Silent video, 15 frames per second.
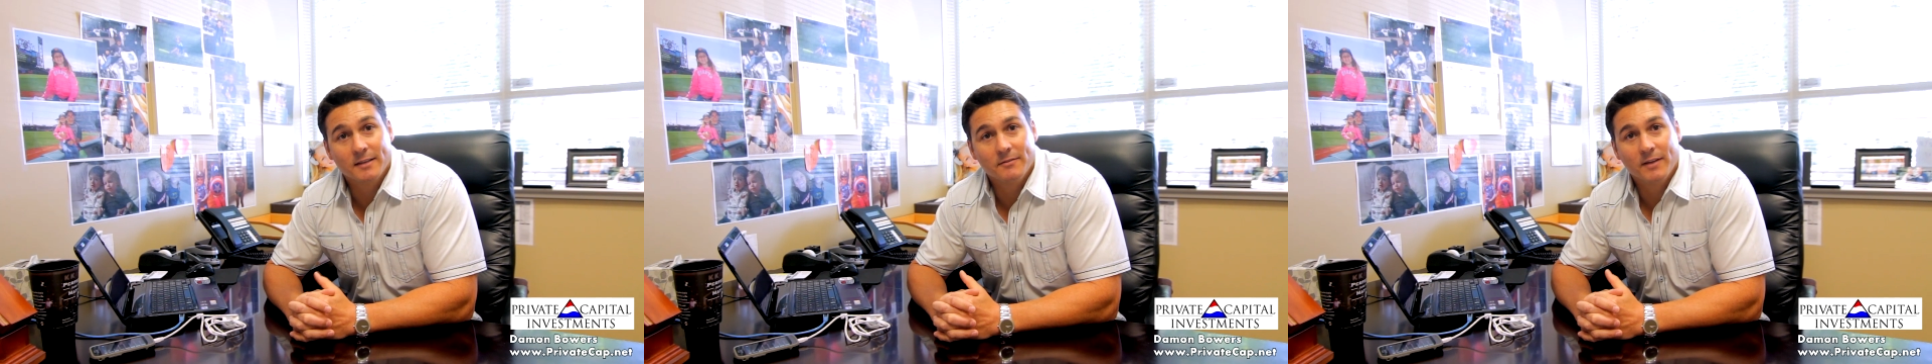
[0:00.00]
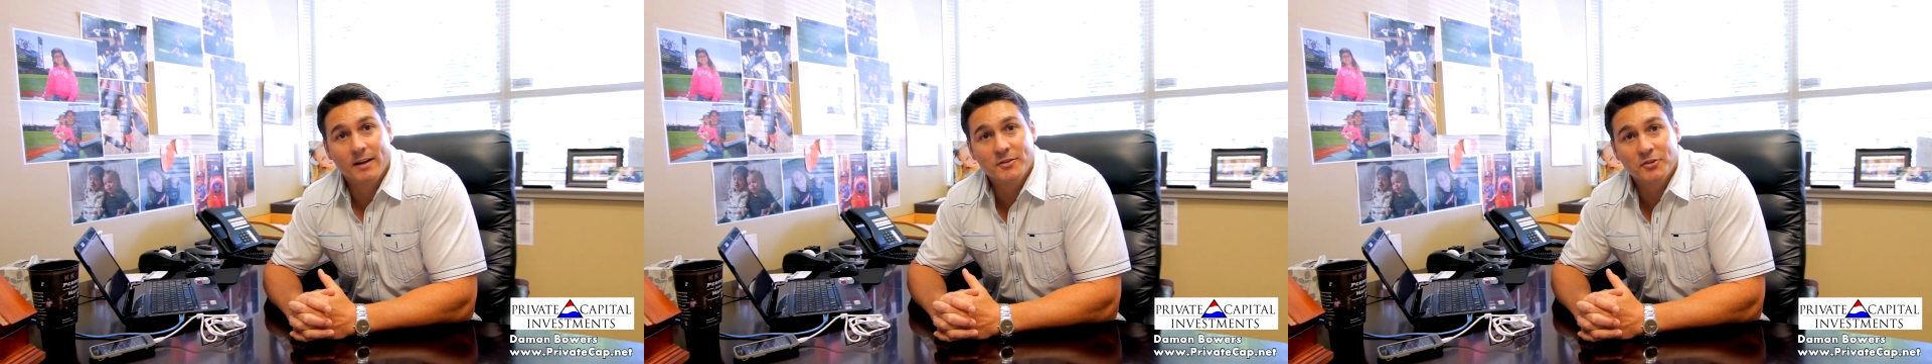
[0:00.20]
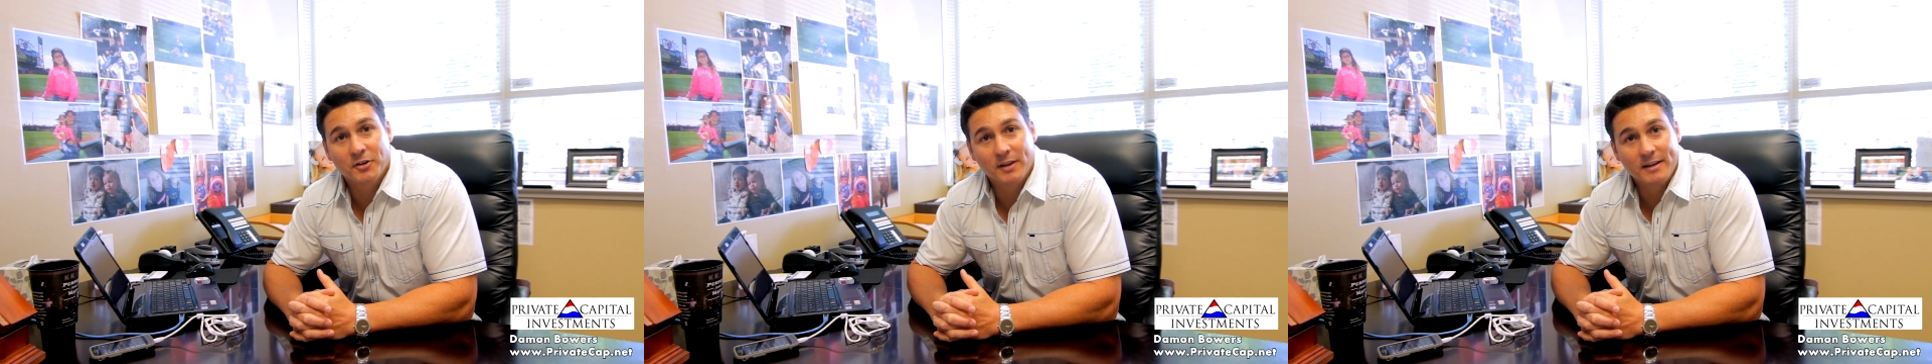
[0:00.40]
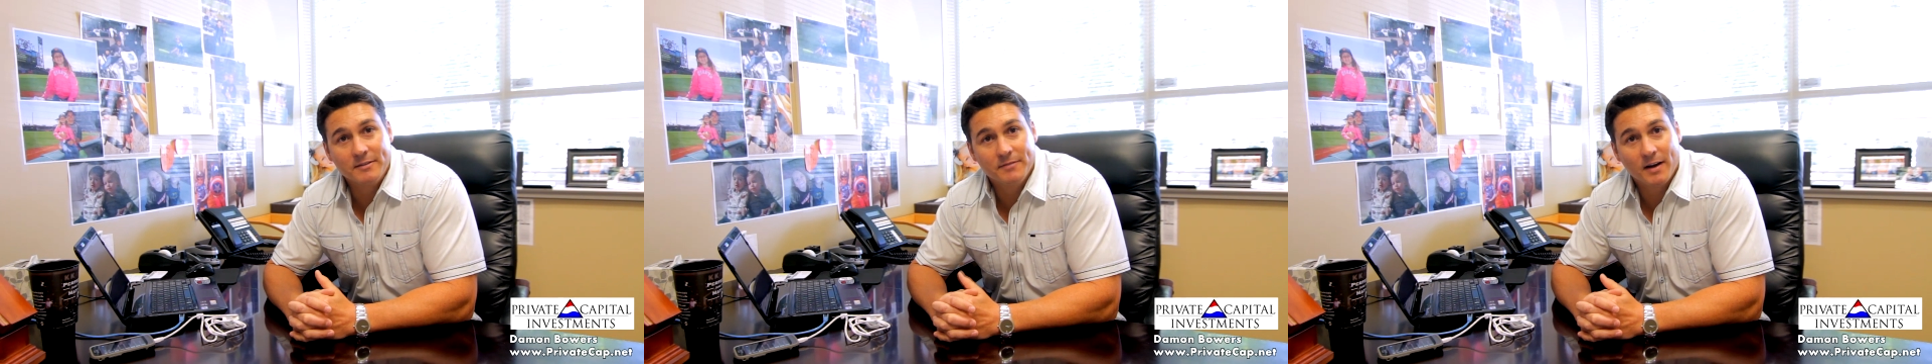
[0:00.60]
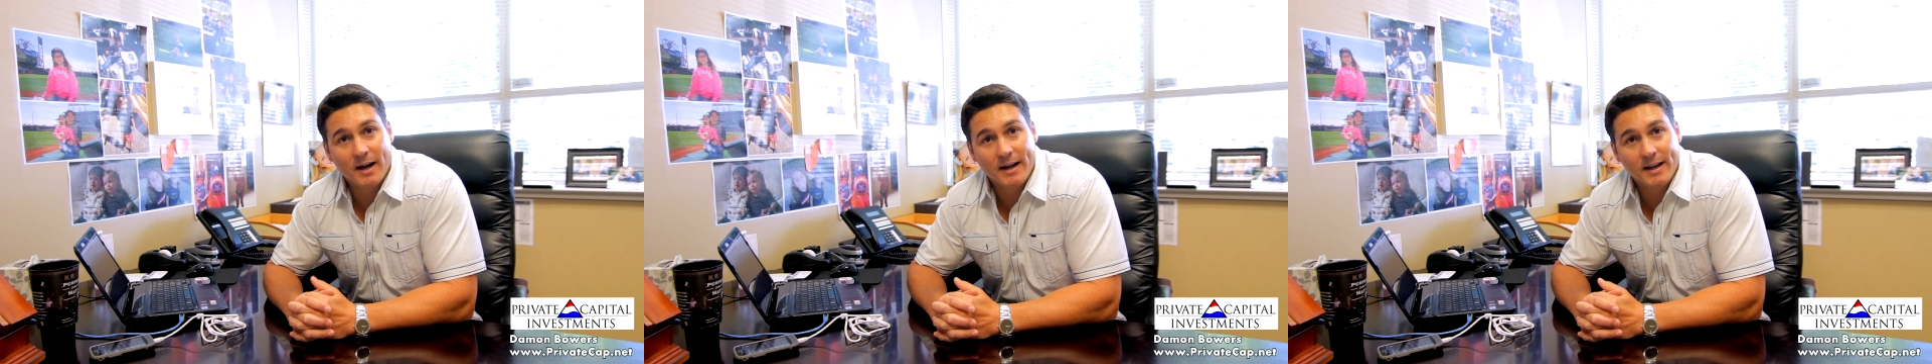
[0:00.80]
conventionally
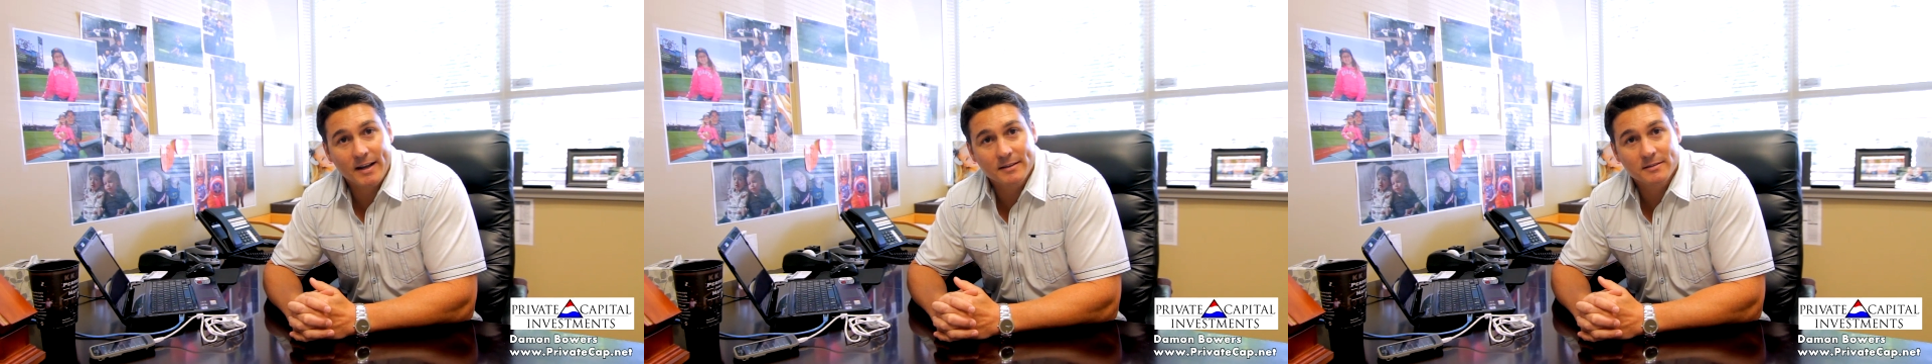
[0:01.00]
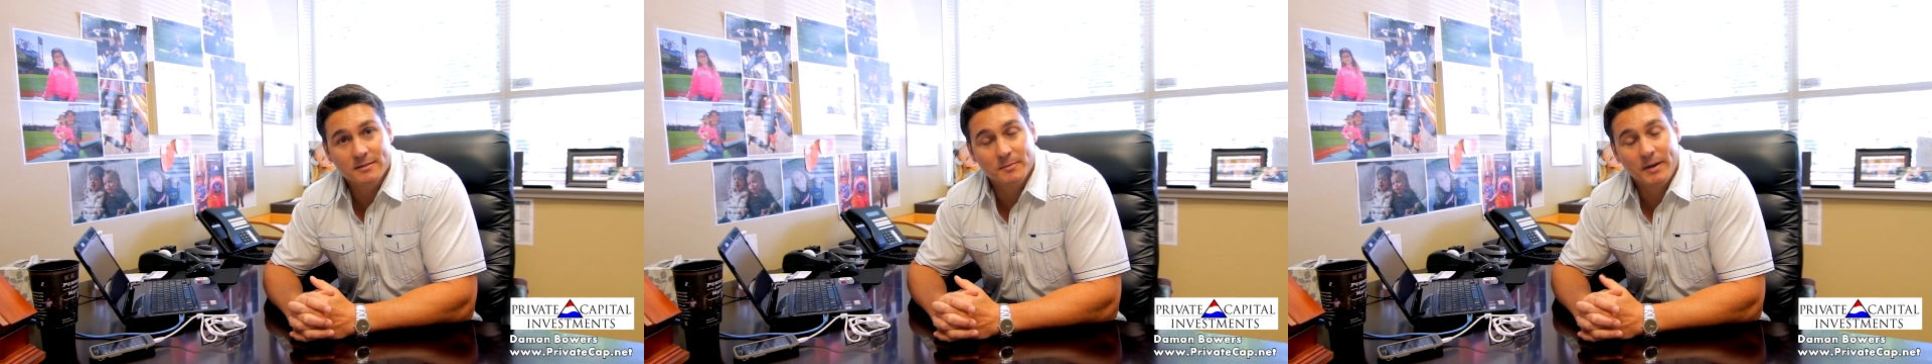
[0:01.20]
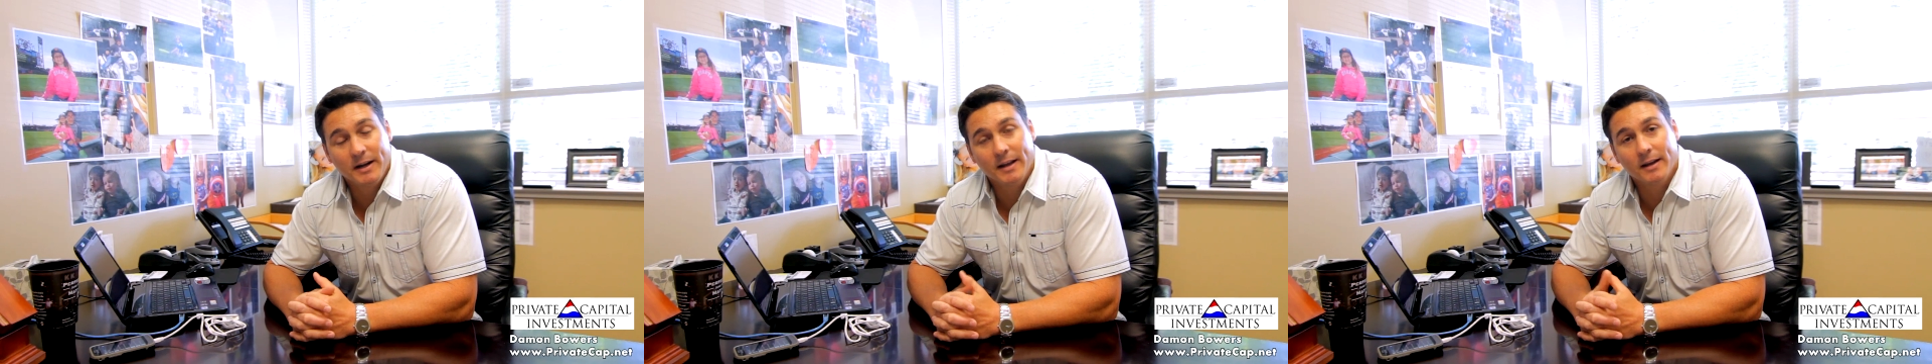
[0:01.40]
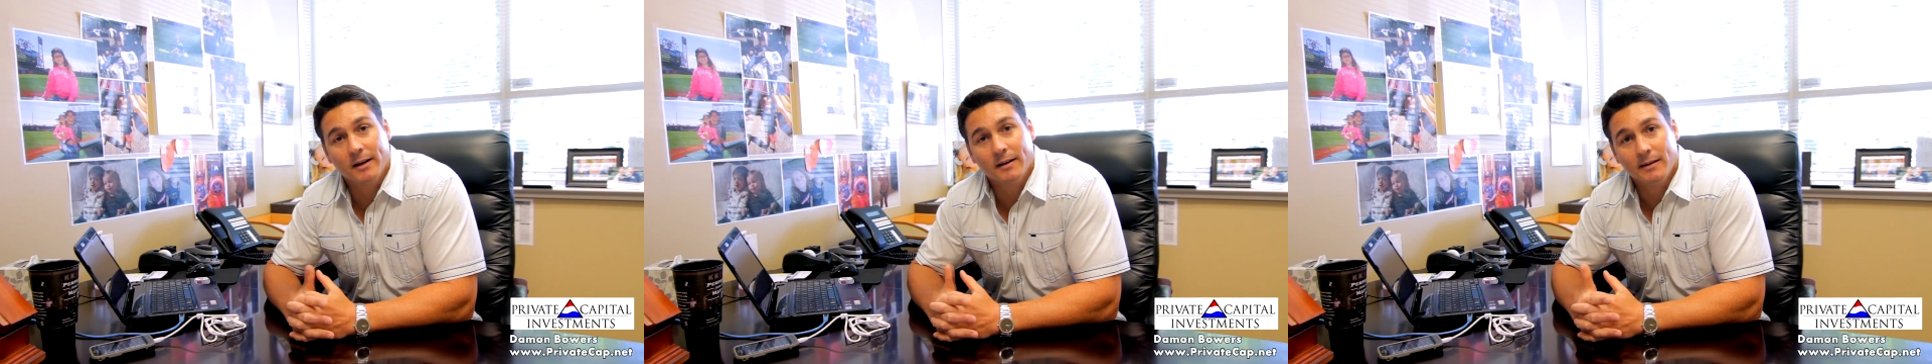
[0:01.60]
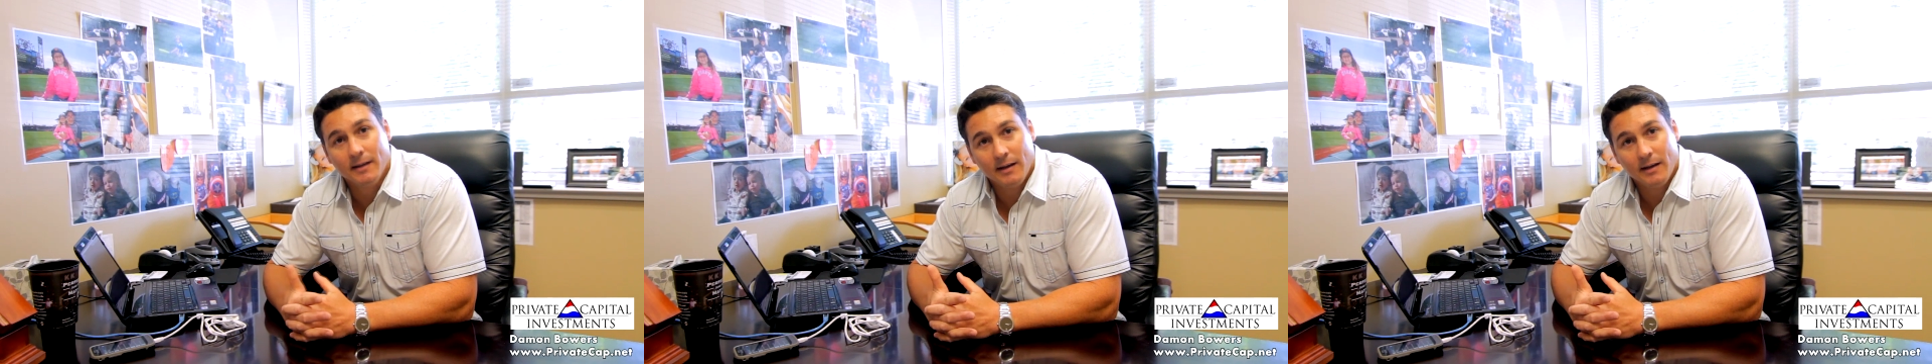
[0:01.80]
financed, meaning